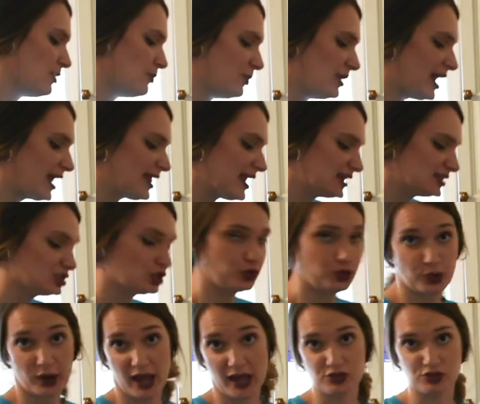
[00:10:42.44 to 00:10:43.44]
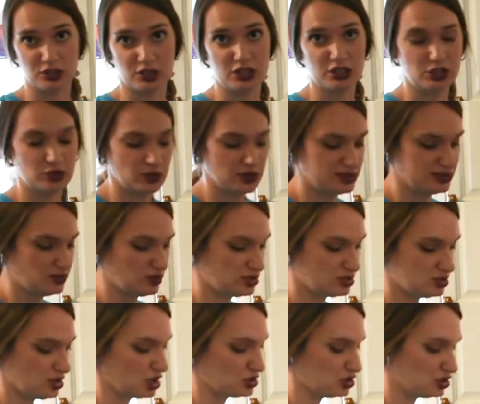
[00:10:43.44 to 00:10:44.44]
but I like to gradually do it so
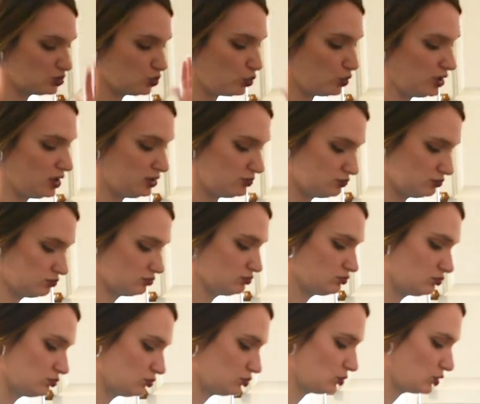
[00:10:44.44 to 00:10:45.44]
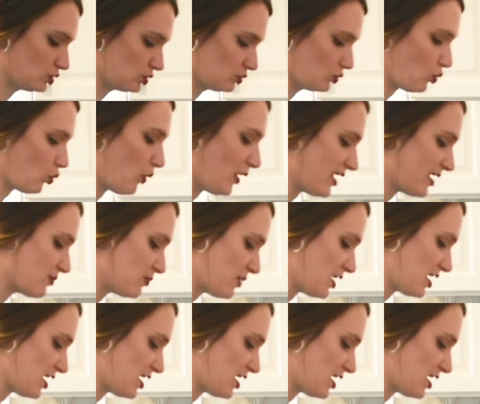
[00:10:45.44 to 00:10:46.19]
it's not just one wham